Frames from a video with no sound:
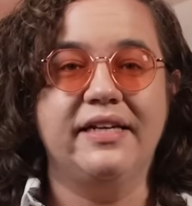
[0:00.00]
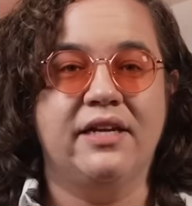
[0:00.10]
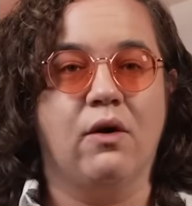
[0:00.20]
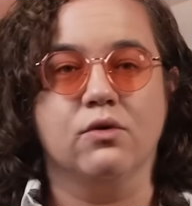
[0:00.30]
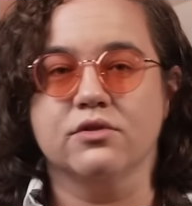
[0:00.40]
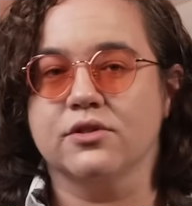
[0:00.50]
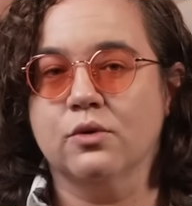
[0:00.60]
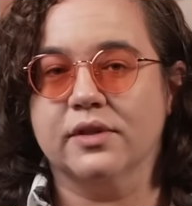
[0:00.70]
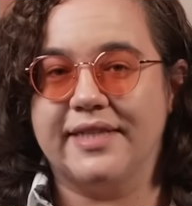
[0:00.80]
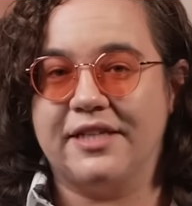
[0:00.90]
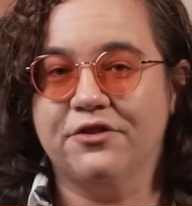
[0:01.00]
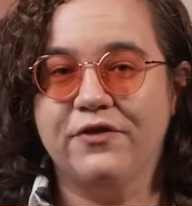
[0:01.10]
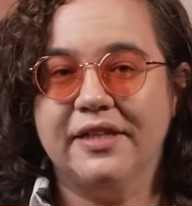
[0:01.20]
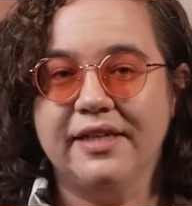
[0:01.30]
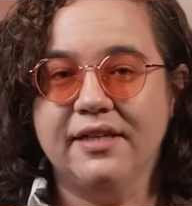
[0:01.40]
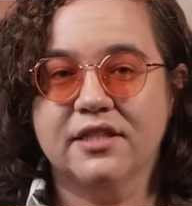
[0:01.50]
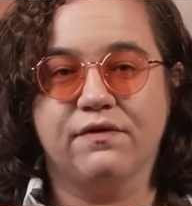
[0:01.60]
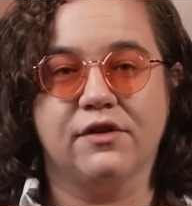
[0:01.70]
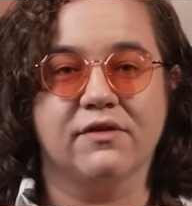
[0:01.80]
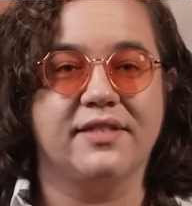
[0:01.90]
it in old school dental fillings,
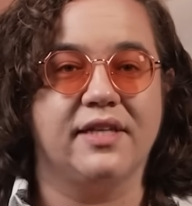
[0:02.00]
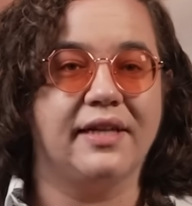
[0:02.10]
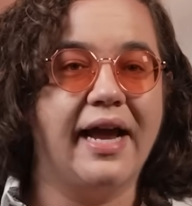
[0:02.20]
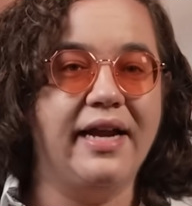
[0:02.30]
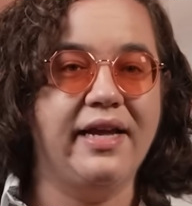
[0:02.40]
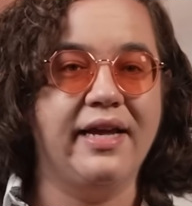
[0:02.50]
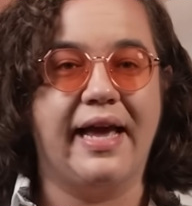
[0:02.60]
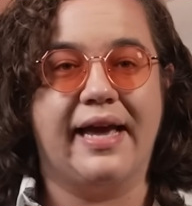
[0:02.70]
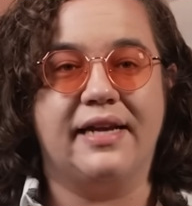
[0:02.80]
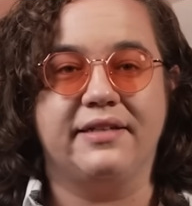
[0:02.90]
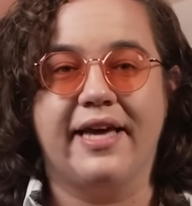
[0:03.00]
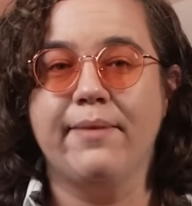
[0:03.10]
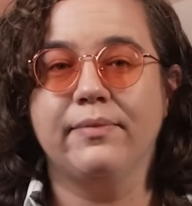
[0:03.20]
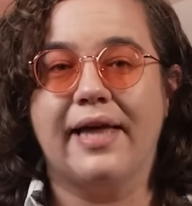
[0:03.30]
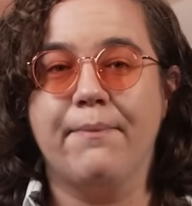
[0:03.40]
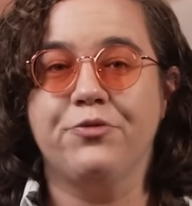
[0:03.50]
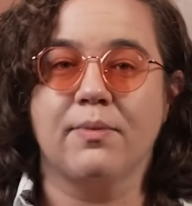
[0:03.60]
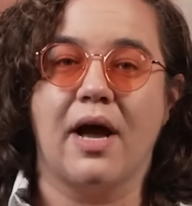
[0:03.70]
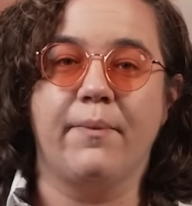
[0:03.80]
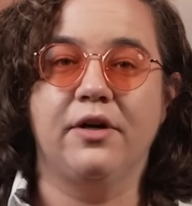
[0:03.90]
fluorescent lighting, and chem lab
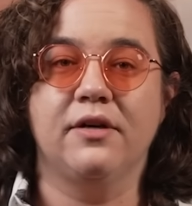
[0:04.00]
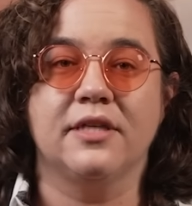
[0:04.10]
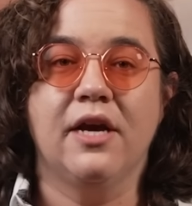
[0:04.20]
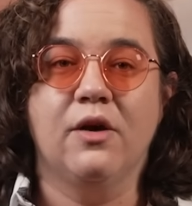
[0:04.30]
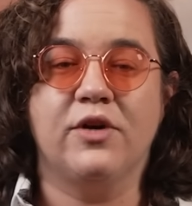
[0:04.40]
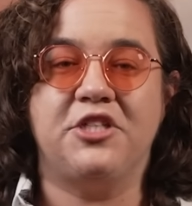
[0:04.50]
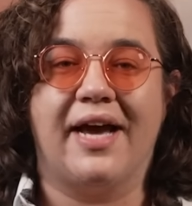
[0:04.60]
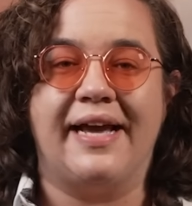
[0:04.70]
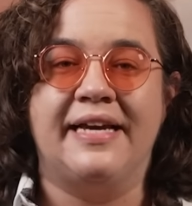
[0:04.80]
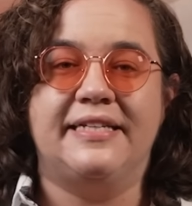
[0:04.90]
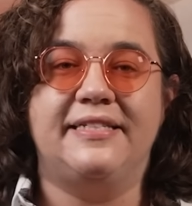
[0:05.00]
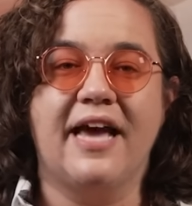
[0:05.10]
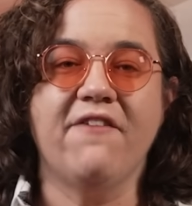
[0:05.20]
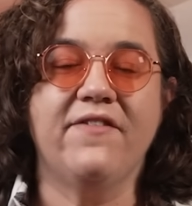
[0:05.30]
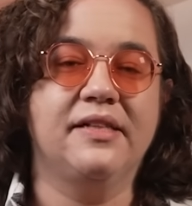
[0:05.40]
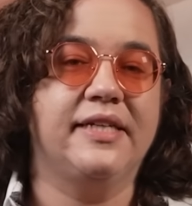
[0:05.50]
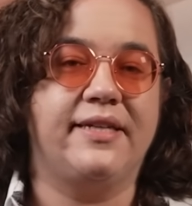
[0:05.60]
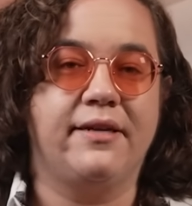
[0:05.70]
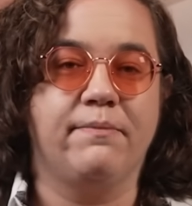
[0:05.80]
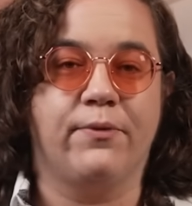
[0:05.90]
thermometers, which I definitely
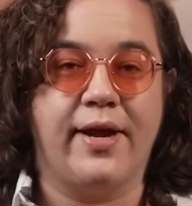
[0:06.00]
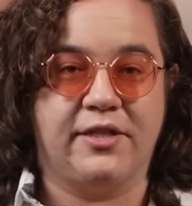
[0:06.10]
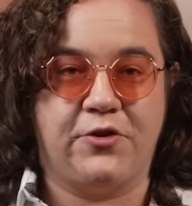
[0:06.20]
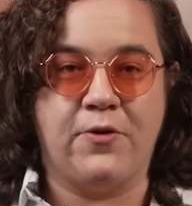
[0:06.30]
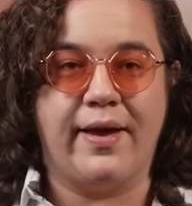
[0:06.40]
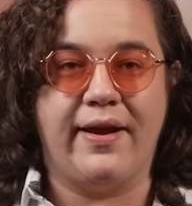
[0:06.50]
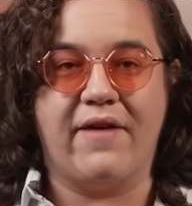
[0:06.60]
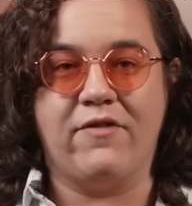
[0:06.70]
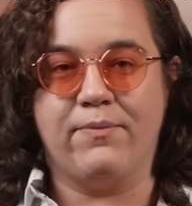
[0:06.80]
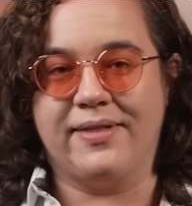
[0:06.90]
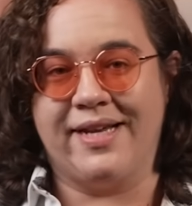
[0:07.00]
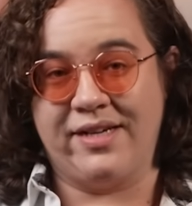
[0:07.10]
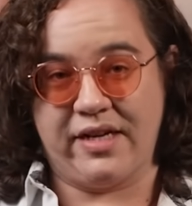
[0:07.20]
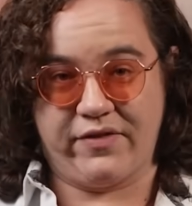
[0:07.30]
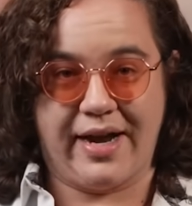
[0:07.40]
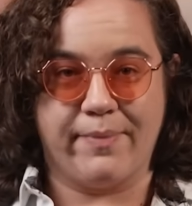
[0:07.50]
didn't break too many of and pretend it never